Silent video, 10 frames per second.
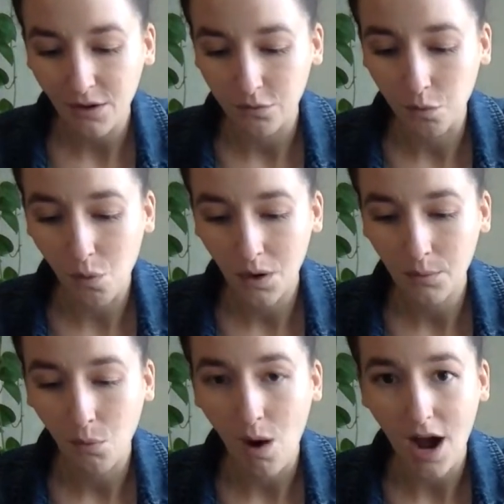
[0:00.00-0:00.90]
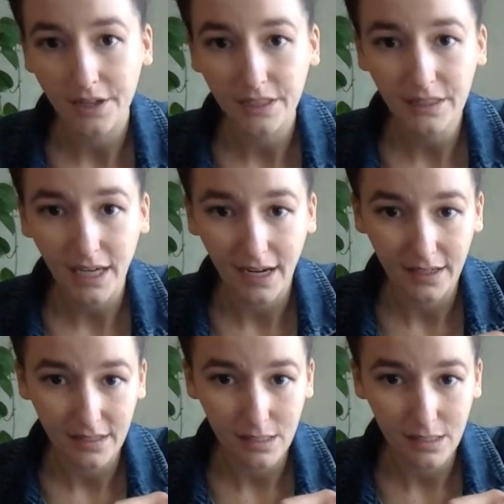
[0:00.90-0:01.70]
of warm water in a